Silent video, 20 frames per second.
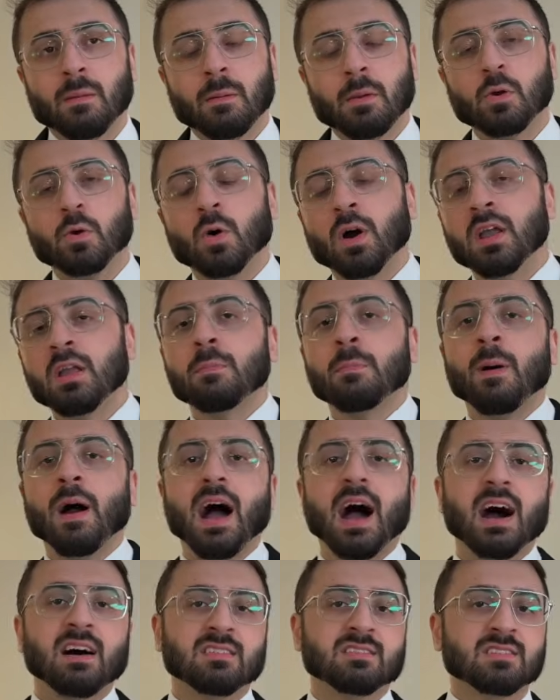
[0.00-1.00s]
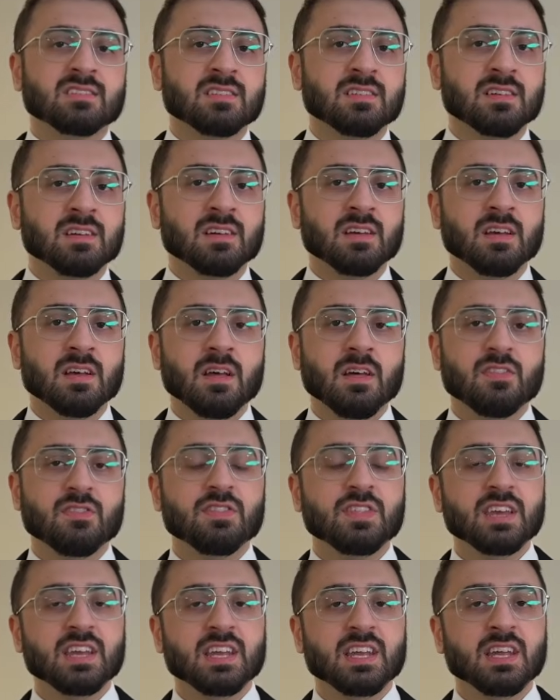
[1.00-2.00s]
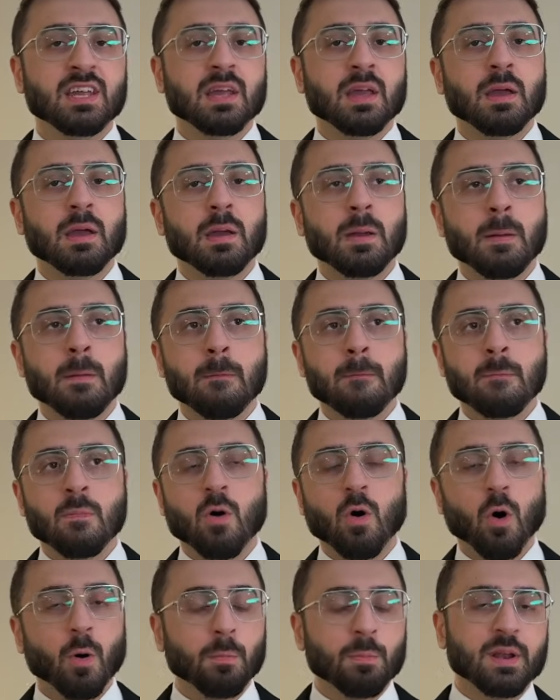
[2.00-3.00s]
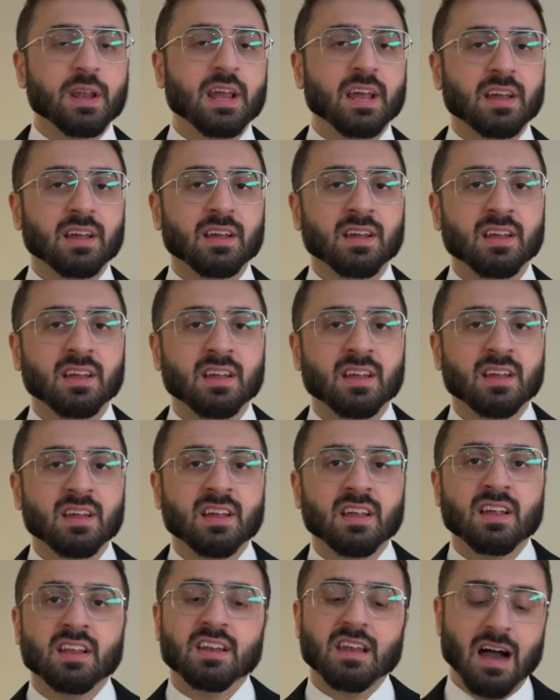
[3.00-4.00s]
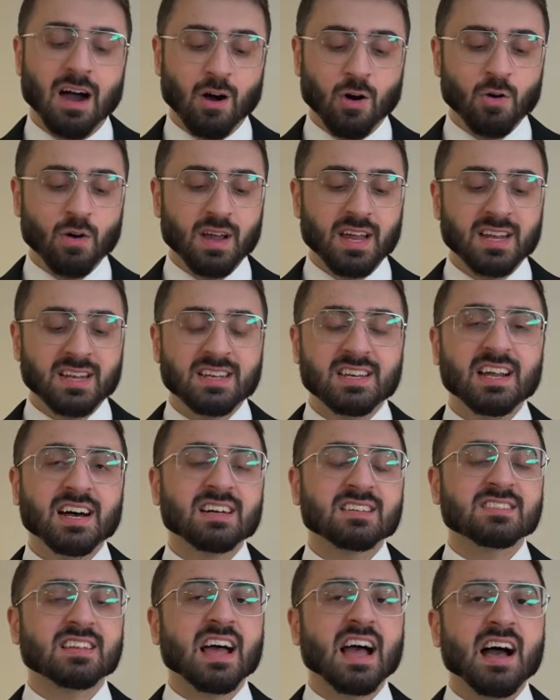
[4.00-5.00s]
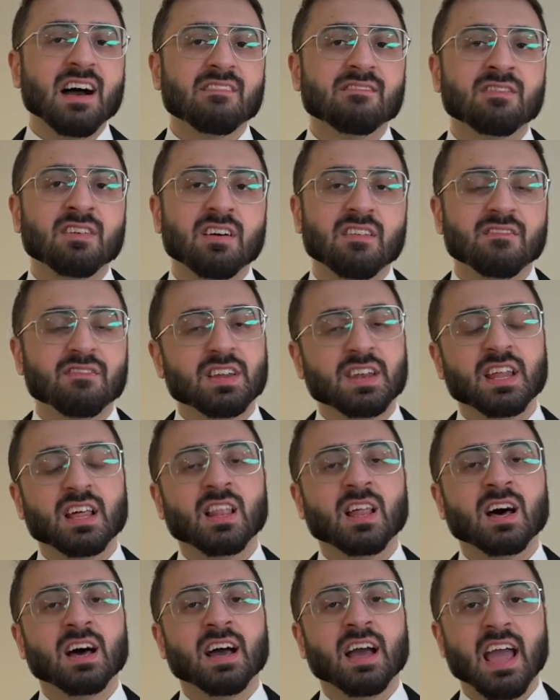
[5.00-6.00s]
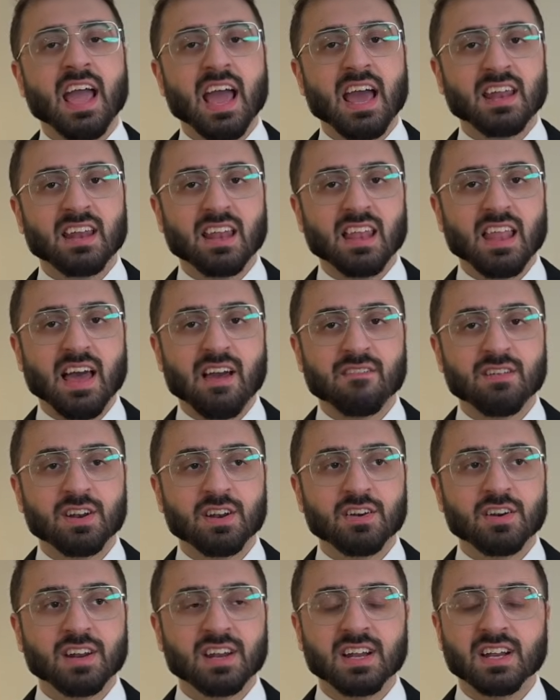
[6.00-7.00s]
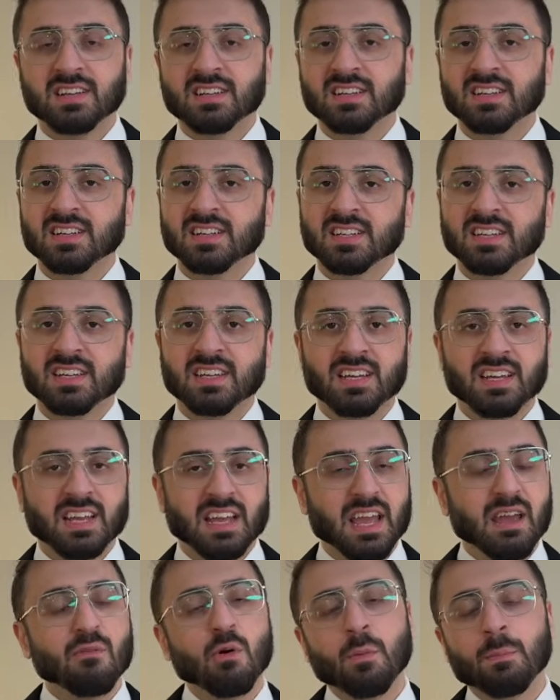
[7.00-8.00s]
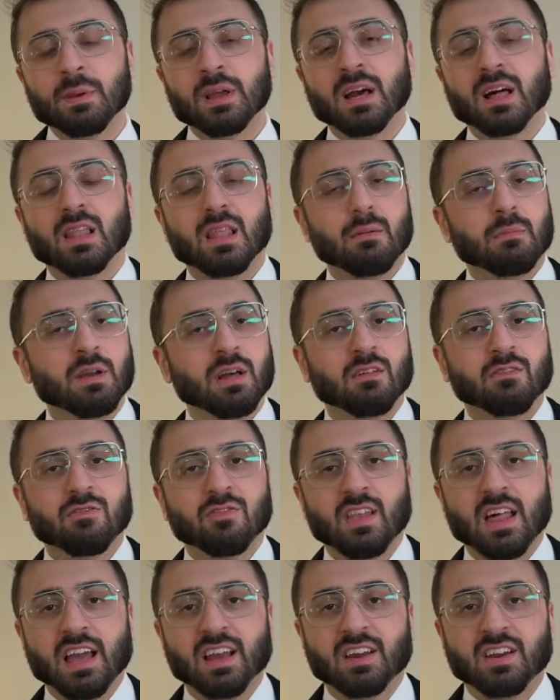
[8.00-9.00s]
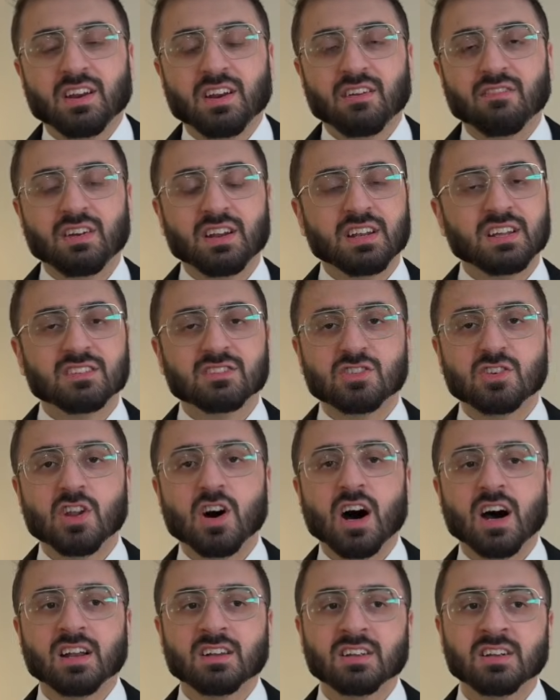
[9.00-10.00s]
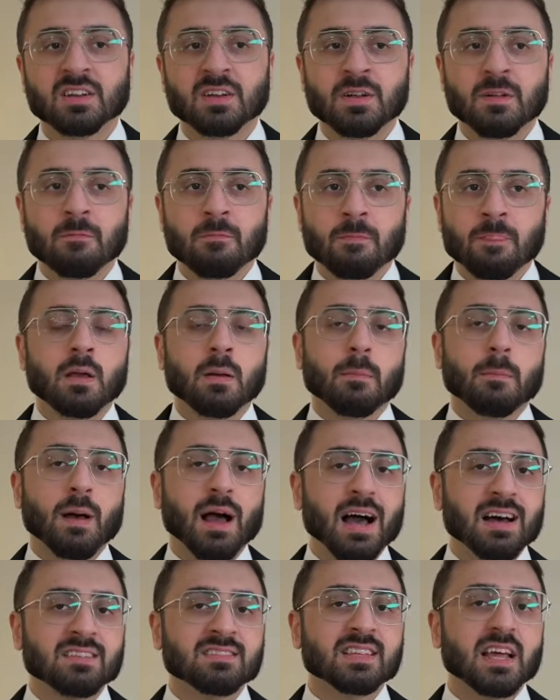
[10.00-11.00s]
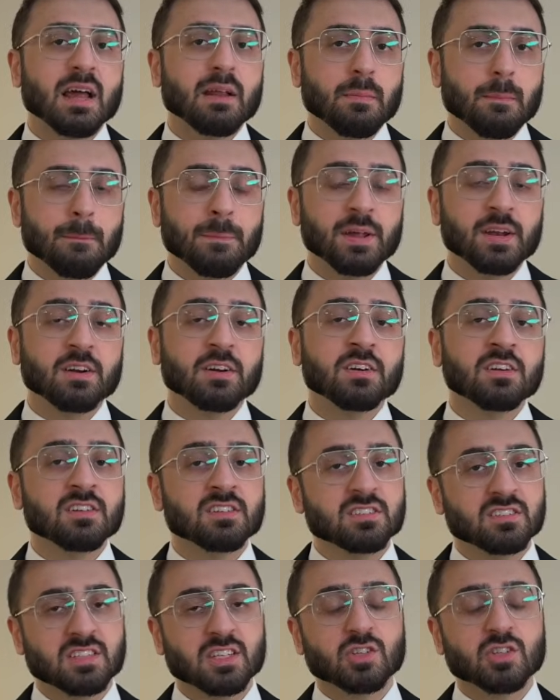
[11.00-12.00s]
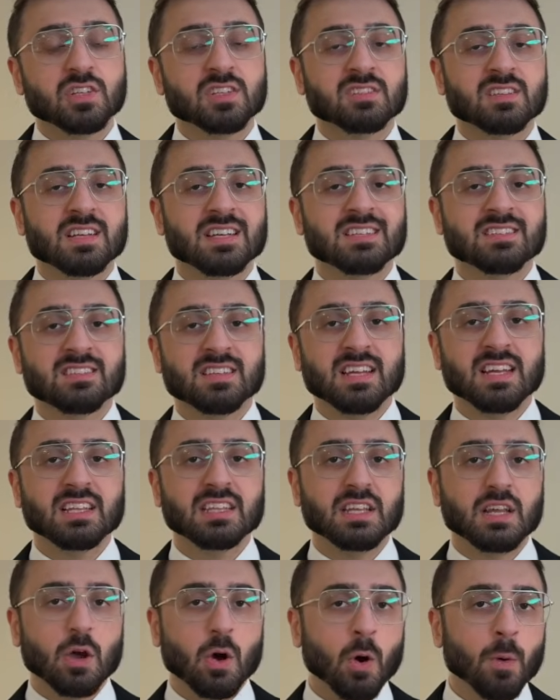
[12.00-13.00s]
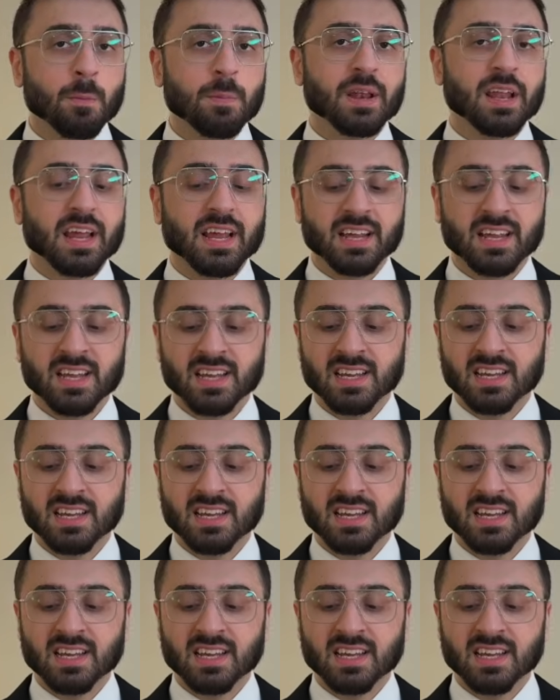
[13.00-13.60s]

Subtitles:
Going past the opening, now it does have vanilla and lavender in it. It won't be a La Mille flanker if it does not. Past that bitter citrusiness in the opening,